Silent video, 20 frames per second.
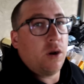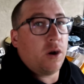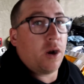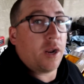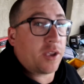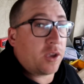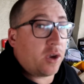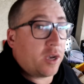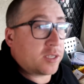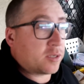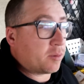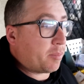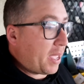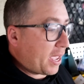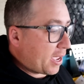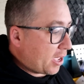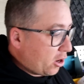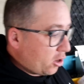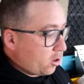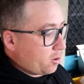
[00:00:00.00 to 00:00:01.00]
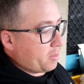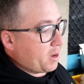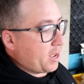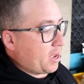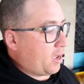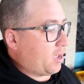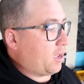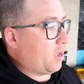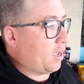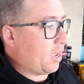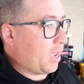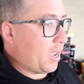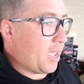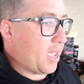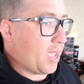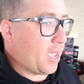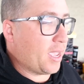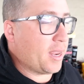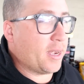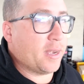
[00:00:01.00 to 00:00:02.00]
Alright guys, we're back home now,
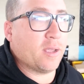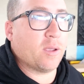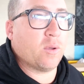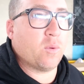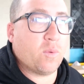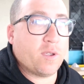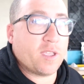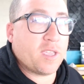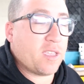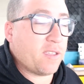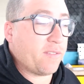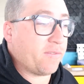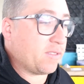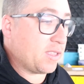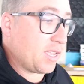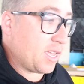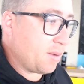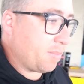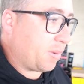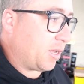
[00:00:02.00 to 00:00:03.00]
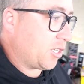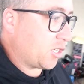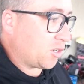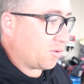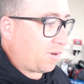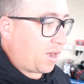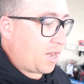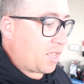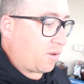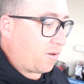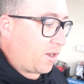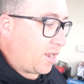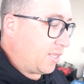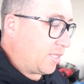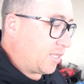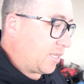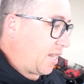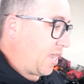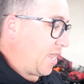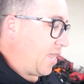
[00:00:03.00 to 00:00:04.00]
and we've done a bunch of running around
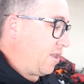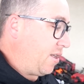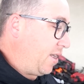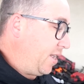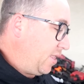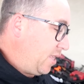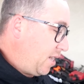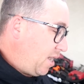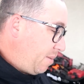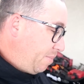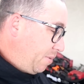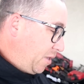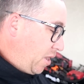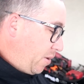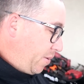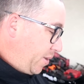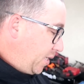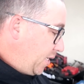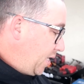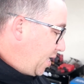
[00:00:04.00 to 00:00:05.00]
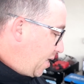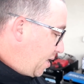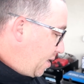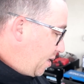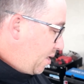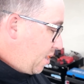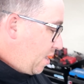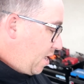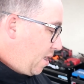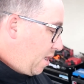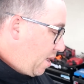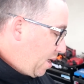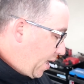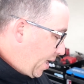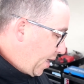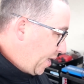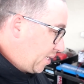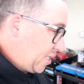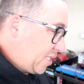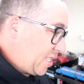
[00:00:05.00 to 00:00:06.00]
today, and I ended up going down
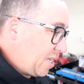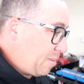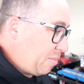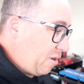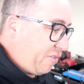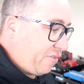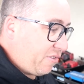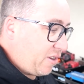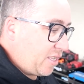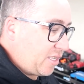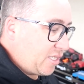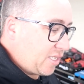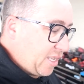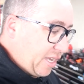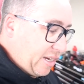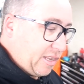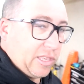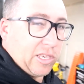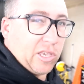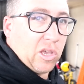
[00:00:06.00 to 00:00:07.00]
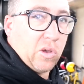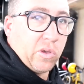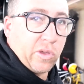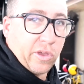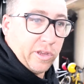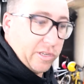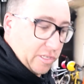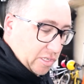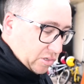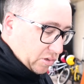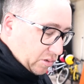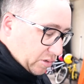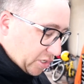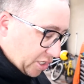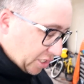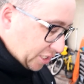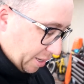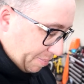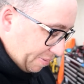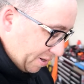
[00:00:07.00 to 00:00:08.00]
and seeing my friends down on the Gold Coast called
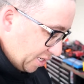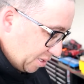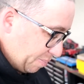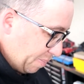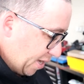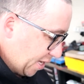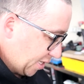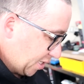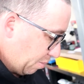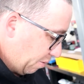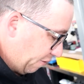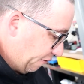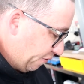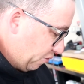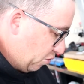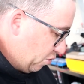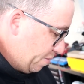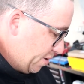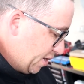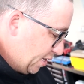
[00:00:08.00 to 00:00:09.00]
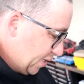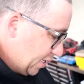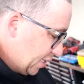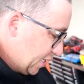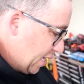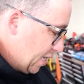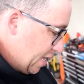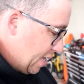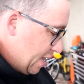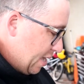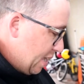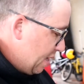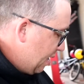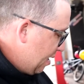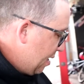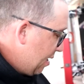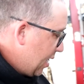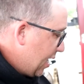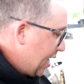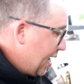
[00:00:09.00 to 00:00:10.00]
Japanese Parts and Performance,
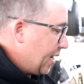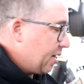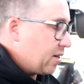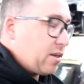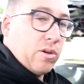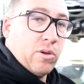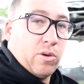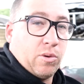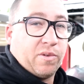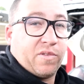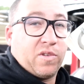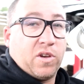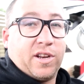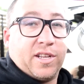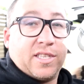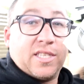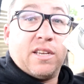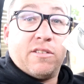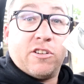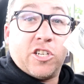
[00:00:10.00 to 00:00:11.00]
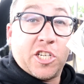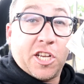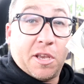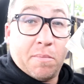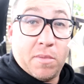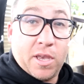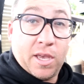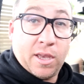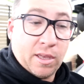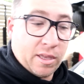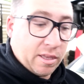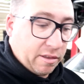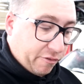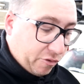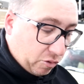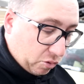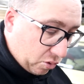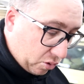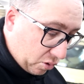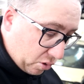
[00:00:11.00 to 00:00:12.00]
and we've got a diff shim
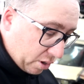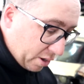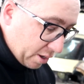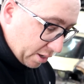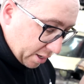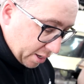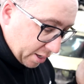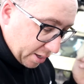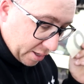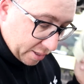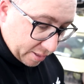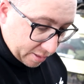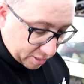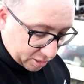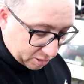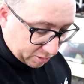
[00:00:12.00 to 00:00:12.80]
for the